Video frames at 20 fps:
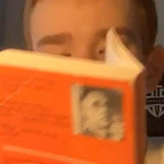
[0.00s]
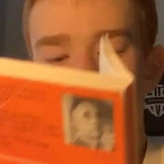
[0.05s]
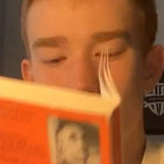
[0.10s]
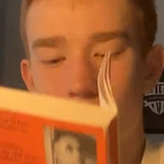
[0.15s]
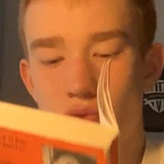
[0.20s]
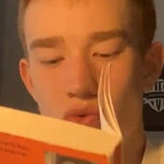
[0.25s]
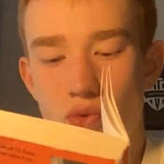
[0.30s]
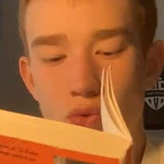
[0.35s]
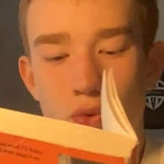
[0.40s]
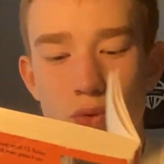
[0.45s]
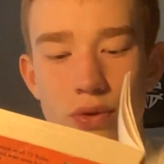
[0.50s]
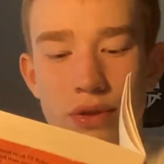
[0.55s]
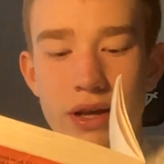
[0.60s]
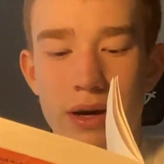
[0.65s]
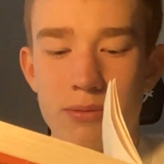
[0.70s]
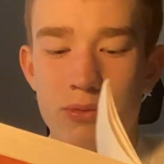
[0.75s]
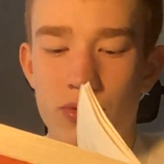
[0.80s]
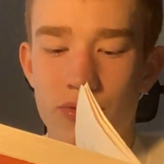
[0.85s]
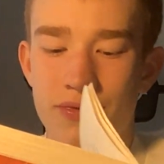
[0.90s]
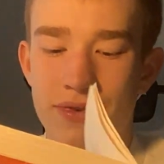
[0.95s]
rule
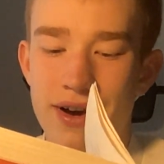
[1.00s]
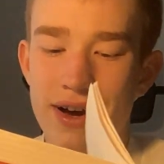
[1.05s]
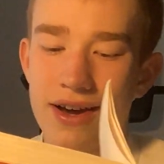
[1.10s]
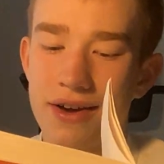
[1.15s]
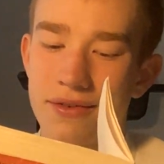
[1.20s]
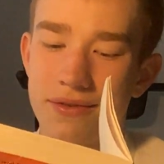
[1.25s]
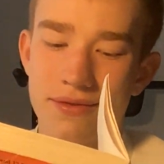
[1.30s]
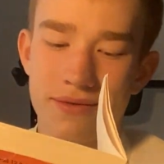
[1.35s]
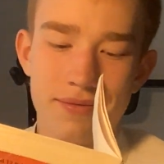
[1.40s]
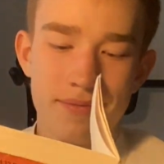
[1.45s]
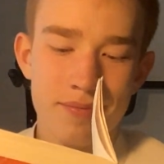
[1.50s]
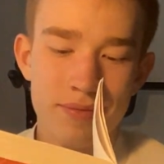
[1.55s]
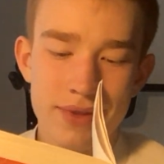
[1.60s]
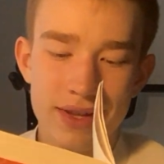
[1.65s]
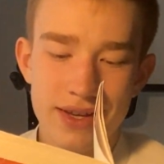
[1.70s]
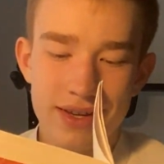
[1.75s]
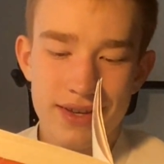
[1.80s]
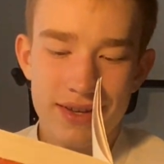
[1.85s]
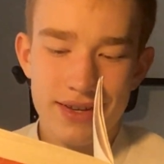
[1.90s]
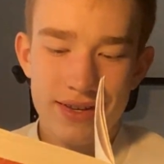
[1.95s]
number 5:
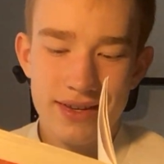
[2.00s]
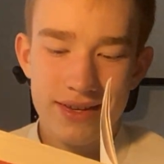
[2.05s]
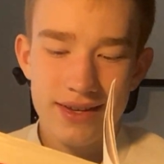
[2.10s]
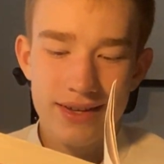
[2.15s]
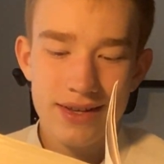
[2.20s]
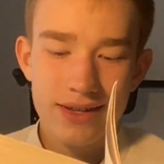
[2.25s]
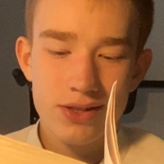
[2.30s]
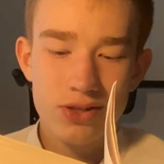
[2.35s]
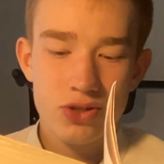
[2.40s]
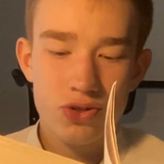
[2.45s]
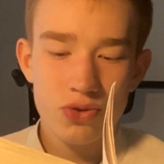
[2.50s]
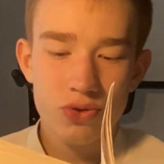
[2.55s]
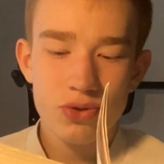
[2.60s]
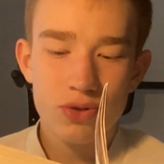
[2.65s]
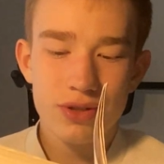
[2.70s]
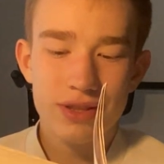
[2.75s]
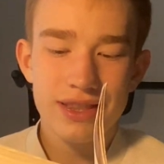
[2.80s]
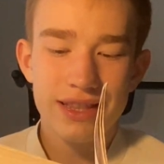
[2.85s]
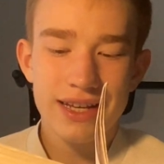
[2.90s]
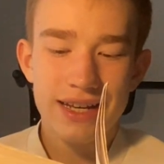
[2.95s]
do
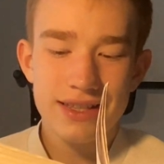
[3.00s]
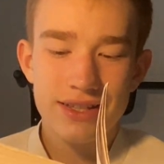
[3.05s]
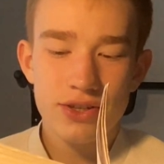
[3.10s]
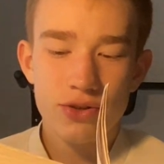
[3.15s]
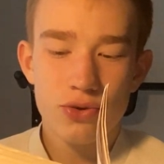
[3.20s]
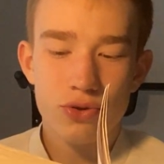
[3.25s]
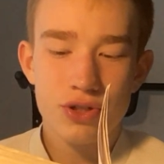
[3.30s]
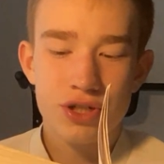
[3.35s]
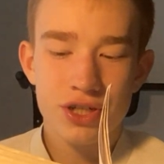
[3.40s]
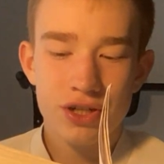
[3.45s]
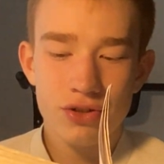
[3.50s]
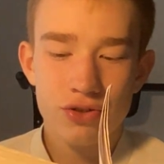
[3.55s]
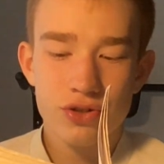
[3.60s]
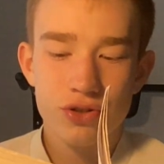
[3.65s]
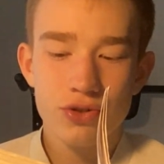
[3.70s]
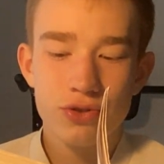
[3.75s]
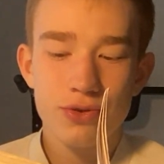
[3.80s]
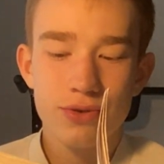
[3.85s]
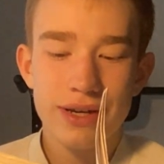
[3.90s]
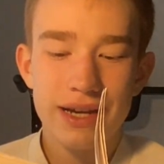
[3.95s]
not let your
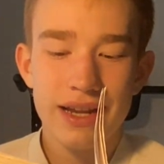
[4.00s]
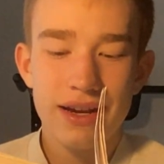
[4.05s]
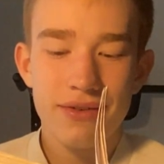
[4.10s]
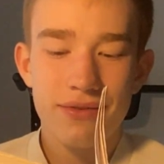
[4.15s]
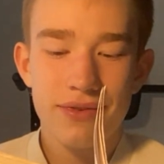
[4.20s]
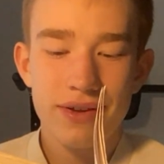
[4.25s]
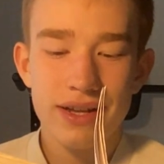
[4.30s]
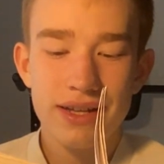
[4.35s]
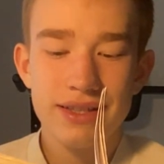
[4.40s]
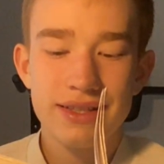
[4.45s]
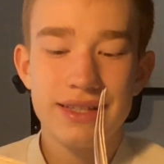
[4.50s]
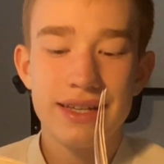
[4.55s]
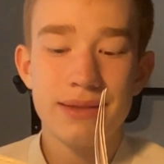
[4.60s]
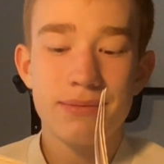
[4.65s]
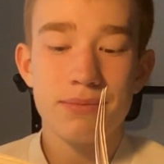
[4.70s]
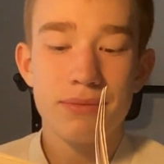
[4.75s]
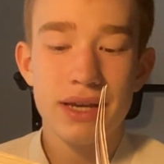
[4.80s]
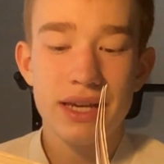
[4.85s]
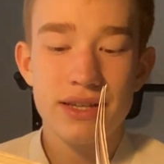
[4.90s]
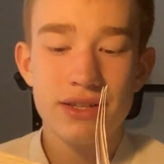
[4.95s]
children do anything that
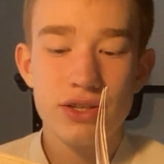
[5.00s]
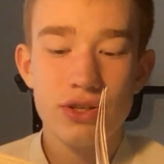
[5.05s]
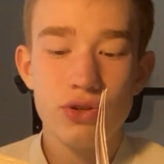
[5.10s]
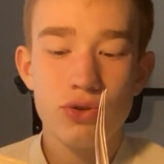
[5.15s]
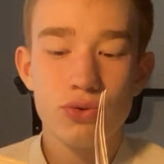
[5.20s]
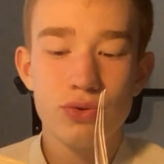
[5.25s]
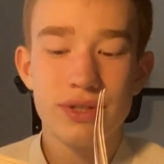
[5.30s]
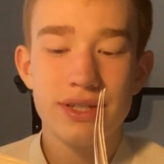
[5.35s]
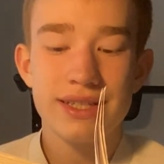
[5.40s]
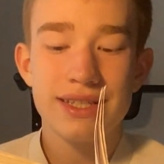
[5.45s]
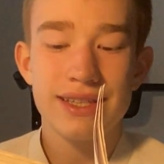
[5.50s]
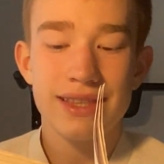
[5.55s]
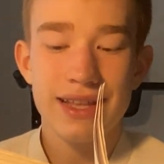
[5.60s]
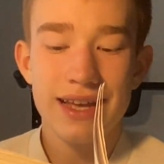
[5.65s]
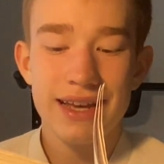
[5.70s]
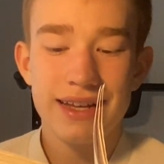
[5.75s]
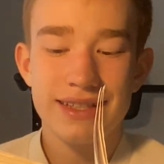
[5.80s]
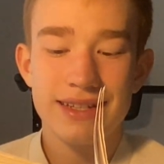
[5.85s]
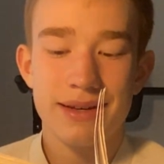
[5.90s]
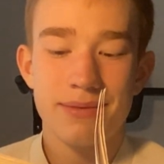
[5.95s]
makes you
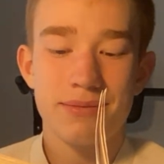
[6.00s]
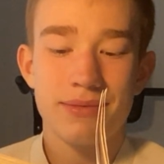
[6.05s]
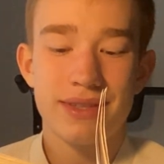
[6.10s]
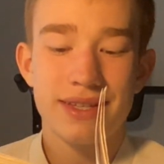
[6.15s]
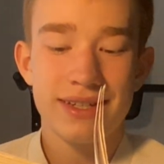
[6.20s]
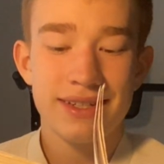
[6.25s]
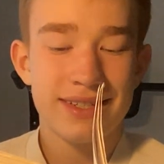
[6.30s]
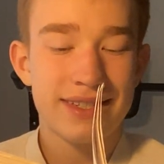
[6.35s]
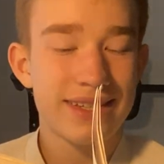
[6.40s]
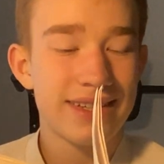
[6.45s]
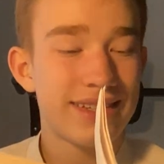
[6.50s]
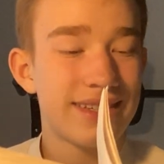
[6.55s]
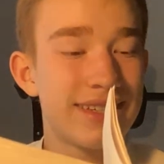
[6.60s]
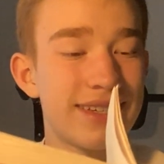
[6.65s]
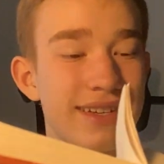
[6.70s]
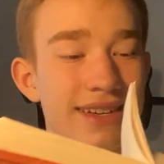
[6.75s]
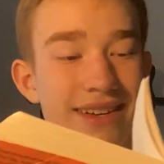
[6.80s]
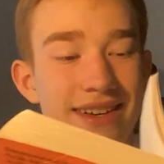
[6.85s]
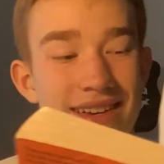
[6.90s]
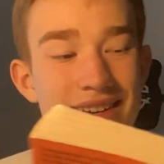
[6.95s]
dislike them. This
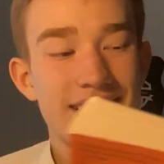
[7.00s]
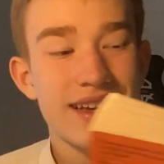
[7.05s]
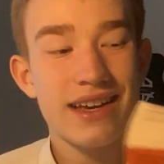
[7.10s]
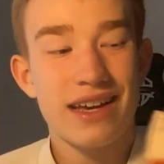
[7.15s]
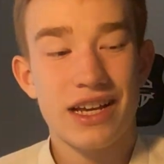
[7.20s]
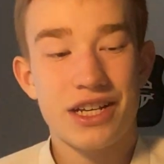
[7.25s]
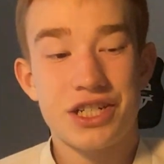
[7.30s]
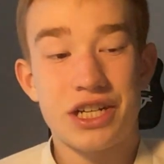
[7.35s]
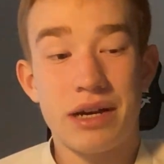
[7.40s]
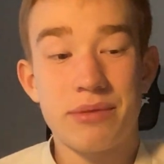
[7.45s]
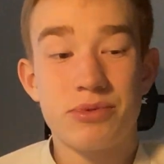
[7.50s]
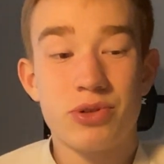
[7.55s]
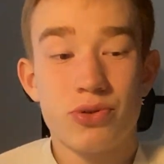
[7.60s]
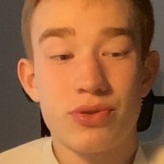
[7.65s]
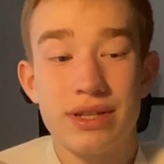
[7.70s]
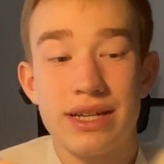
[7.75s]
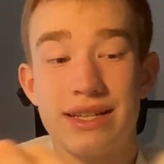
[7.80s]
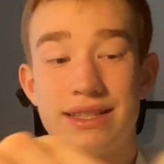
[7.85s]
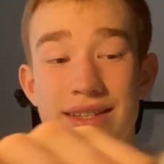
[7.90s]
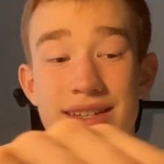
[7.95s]
is a chapter
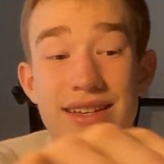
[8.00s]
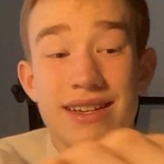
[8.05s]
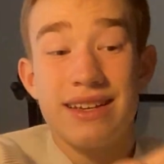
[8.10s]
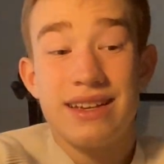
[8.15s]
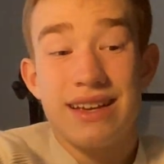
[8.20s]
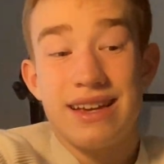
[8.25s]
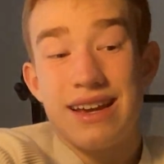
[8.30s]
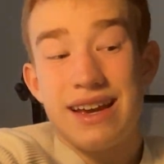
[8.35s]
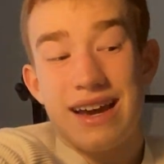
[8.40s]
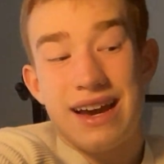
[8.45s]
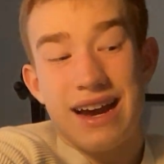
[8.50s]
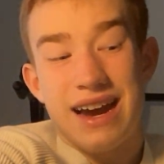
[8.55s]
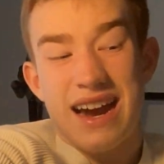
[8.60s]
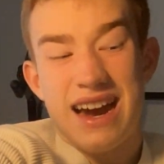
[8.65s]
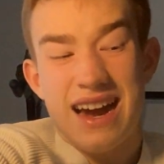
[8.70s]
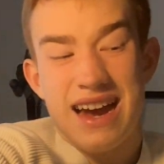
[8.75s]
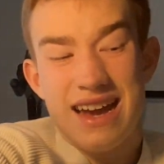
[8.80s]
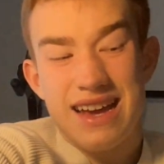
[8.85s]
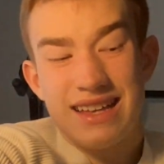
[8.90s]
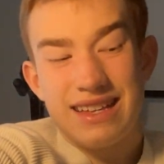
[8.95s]
that
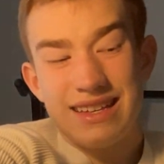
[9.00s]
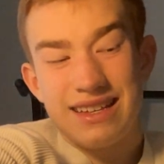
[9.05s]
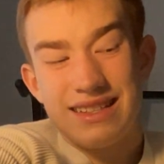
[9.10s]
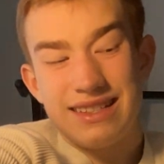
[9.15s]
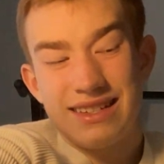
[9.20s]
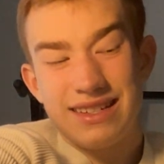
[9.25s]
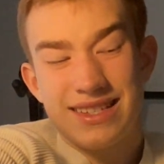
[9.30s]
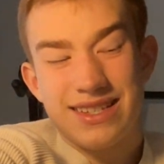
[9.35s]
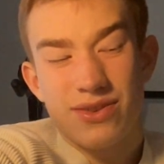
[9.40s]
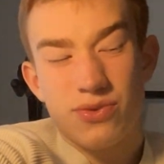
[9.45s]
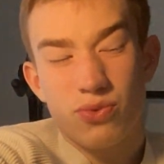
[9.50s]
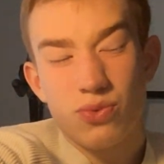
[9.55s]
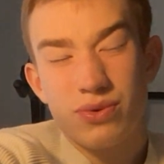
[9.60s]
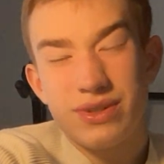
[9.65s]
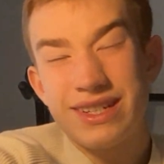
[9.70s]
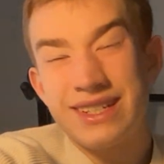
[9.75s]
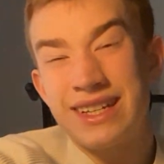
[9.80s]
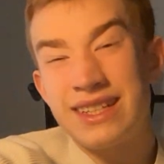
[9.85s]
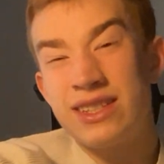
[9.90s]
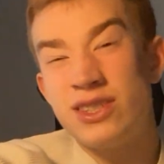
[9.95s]
this is a rule
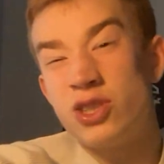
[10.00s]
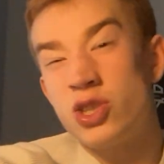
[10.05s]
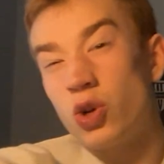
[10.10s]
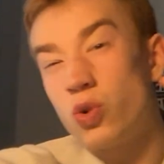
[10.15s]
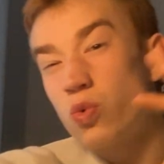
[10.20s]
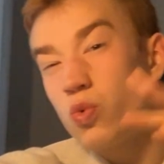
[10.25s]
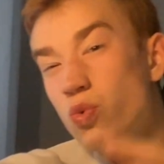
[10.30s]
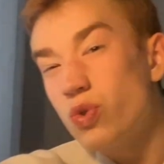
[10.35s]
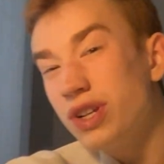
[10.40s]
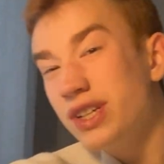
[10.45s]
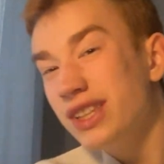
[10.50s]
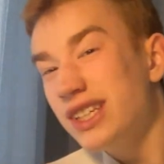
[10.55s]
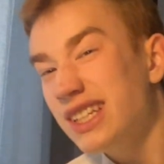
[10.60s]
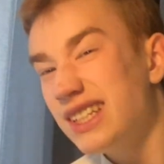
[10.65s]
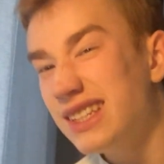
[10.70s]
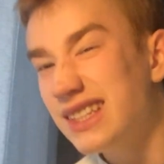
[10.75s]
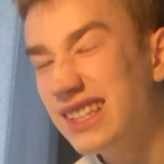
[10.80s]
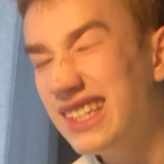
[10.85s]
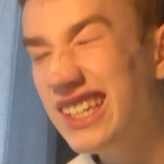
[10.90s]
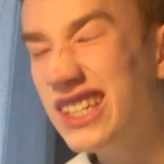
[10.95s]
that I don't really
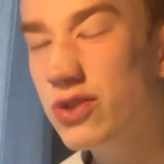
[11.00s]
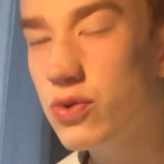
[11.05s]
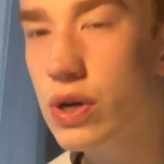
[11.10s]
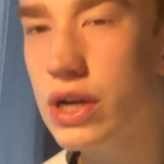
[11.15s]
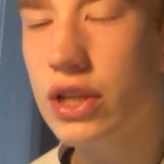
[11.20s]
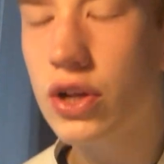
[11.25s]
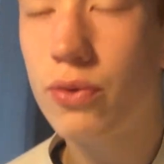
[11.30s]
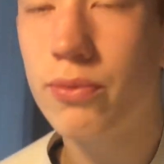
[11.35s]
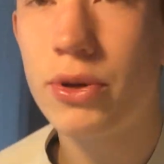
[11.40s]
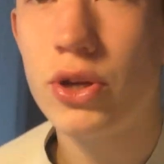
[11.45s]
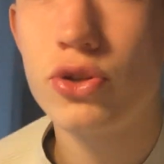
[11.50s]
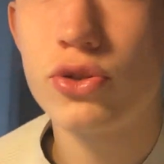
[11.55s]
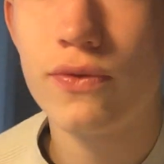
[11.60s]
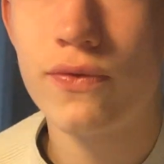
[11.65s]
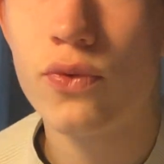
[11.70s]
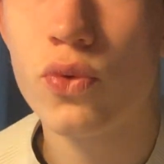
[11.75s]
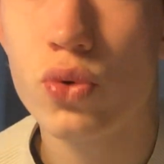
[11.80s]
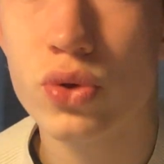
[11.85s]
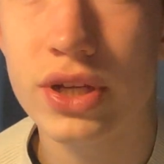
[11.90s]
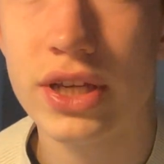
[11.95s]
need right now because,
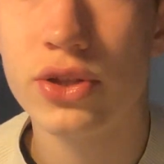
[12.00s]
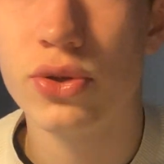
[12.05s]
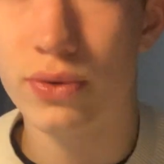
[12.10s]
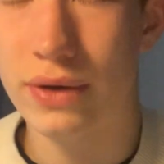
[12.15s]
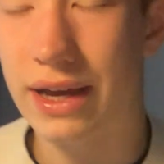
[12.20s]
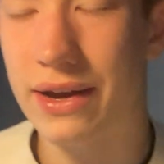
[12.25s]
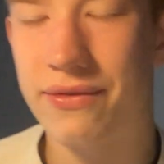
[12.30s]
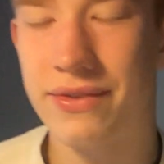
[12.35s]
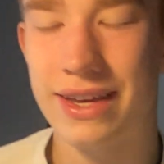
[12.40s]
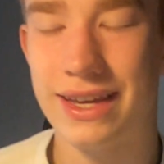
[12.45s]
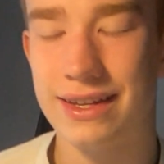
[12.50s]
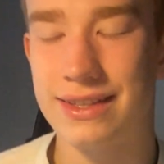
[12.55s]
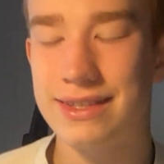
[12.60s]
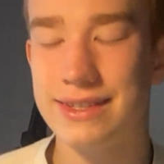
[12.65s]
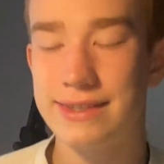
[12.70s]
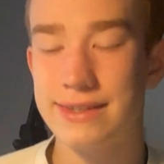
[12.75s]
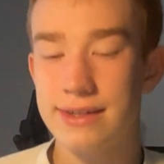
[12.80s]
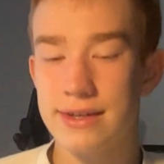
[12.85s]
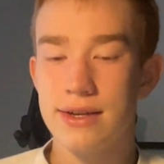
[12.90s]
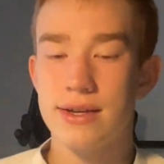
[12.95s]
of course, I don't have
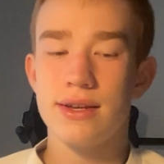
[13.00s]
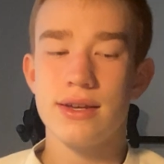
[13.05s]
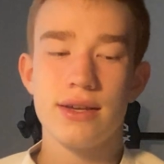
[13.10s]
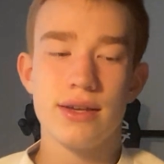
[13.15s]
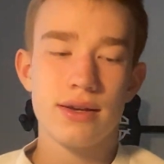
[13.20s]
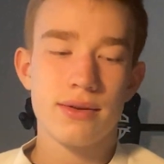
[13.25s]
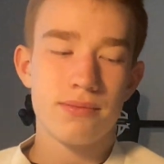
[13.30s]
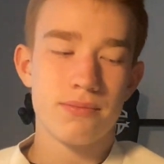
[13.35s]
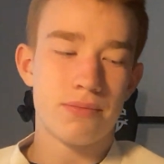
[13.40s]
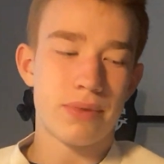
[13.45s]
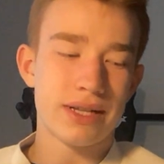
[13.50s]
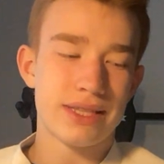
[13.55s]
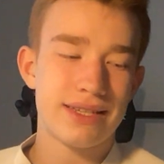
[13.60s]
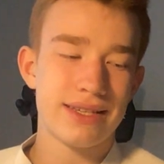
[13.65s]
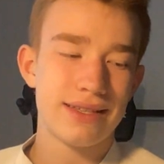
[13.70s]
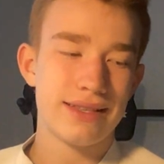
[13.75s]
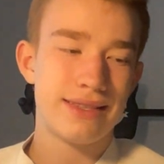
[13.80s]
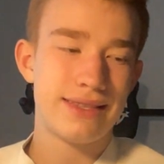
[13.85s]
kids. But